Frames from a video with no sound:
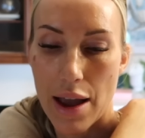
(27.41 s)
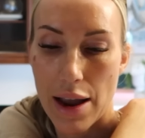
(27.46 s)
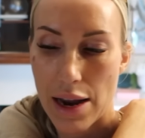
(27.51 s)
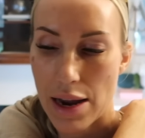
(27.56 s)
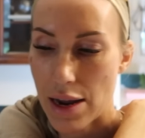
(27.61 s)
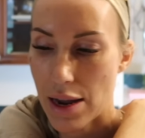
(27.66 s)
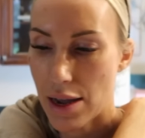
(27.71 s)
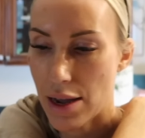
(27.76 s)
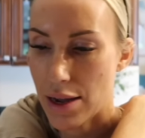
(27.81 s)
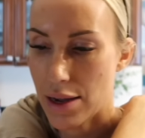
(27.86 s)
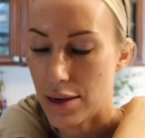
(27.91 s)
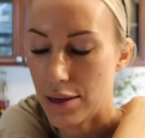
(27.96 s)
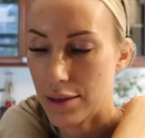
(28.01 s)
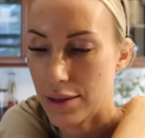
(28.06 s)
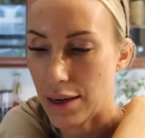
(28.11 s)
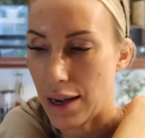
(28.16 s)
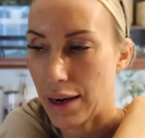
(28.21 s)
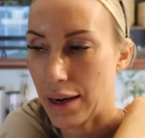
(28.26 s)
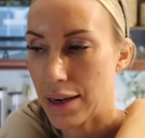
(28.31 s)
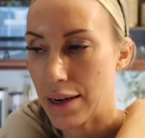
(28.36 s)

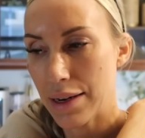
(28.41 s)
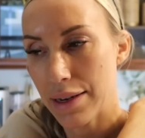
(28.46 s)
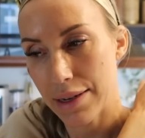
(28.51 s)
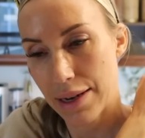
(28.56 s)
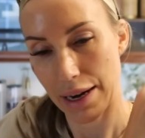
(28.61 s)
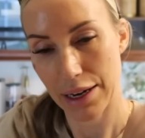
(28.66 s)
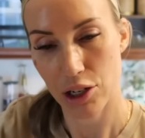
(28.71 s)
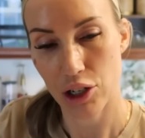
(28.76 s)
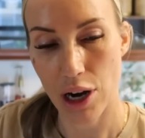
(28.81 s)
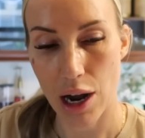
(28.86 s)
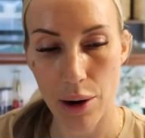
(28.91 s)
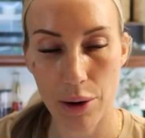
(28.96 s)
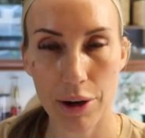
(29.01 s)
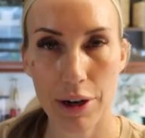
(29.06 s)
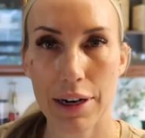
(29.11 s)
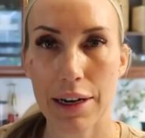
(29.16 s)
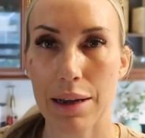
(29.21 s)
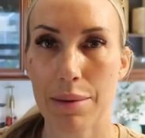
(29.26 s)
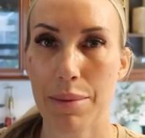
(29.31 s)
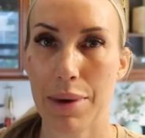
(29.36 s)
And I'm gonna take a shower
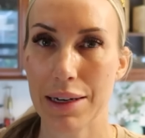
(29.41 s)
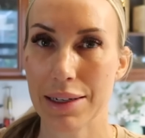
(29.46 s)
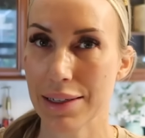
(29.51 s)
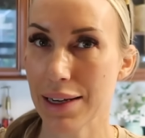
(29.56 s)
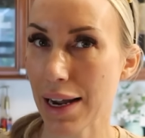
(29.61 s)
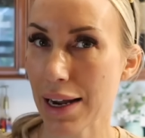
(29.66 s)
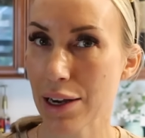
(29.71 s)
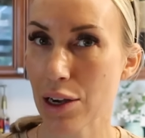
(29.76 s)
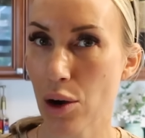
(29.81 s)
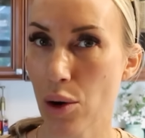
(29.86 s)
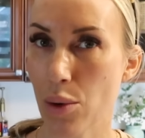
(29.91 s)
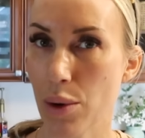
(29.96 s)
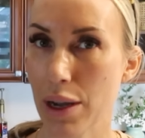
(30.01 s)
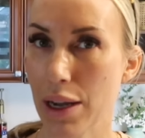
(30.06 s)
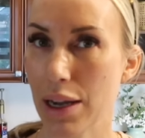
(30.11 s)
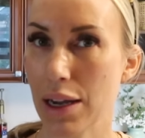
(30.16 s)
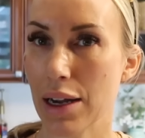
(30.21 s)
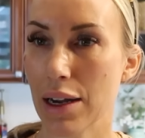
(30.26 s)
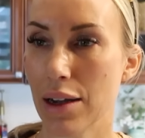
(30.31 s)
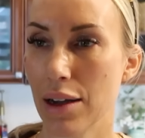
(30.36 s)
and get my day
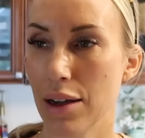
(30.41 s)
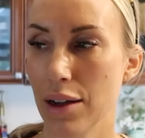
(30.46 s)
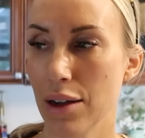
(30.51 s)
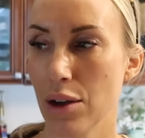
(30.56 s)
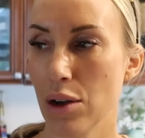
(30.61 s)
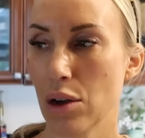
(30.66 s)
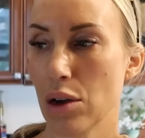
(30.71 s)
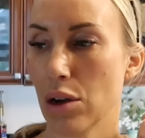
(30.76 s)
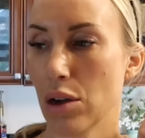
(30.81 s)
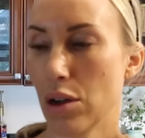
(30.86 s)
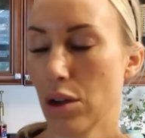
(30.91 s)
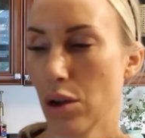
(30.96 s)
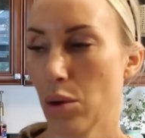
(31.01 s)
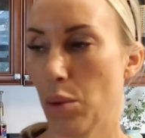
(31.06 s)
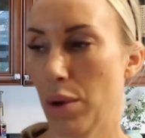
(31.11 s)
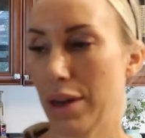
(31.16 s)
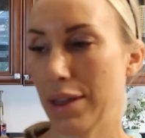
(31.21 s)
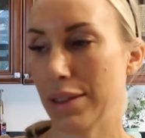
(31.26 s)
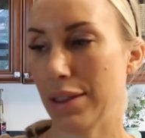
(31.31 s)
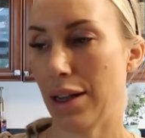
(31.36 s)
going.
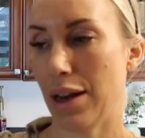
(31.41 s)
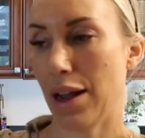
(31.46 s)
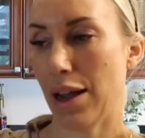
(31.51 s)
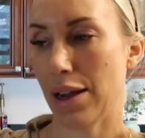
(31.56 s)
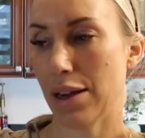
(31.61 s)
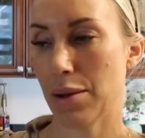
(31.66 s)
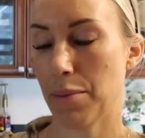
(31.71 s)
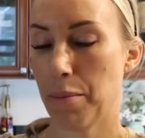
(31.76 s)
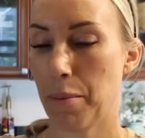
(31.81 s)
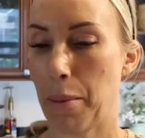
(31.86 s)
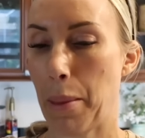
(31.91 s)
What is today?